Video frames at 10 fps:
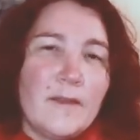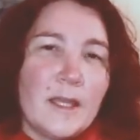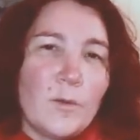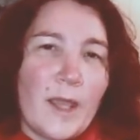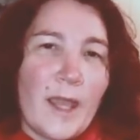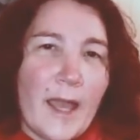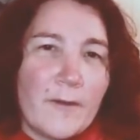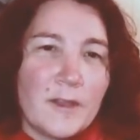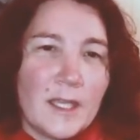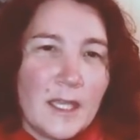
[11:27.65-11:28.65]
And then we
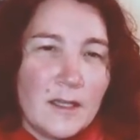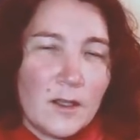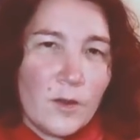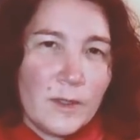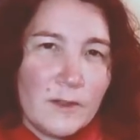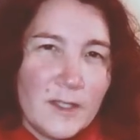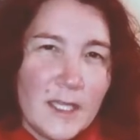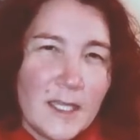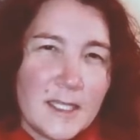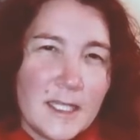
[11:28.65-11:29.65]
have the ingoing
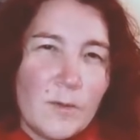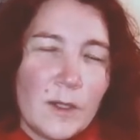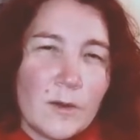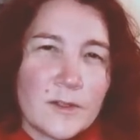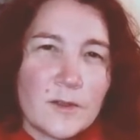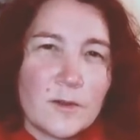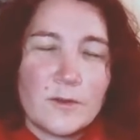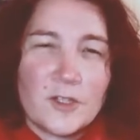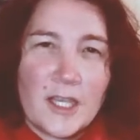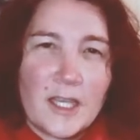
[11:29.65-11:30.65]
VAT. We
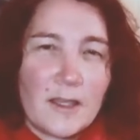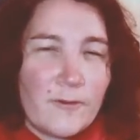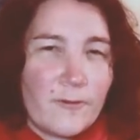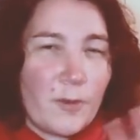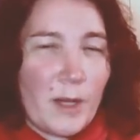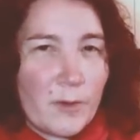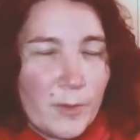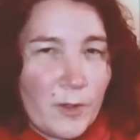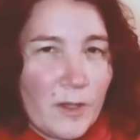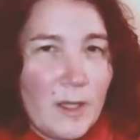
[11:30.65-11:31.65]
also check from
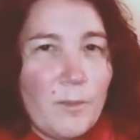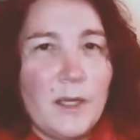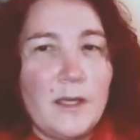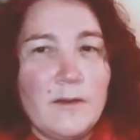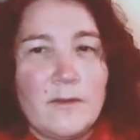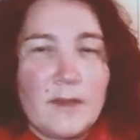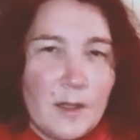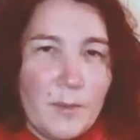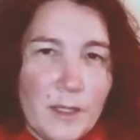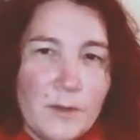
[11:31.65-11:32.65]
our bookkeeping
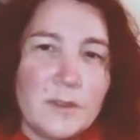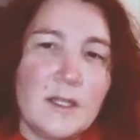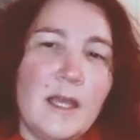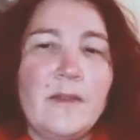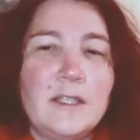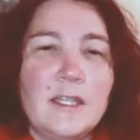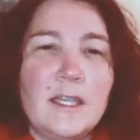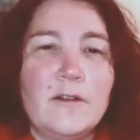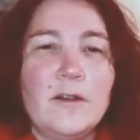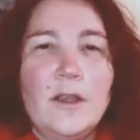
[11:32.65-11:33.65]
that amount and add it
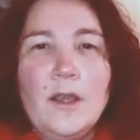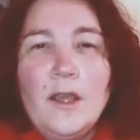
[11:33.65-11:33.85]
here.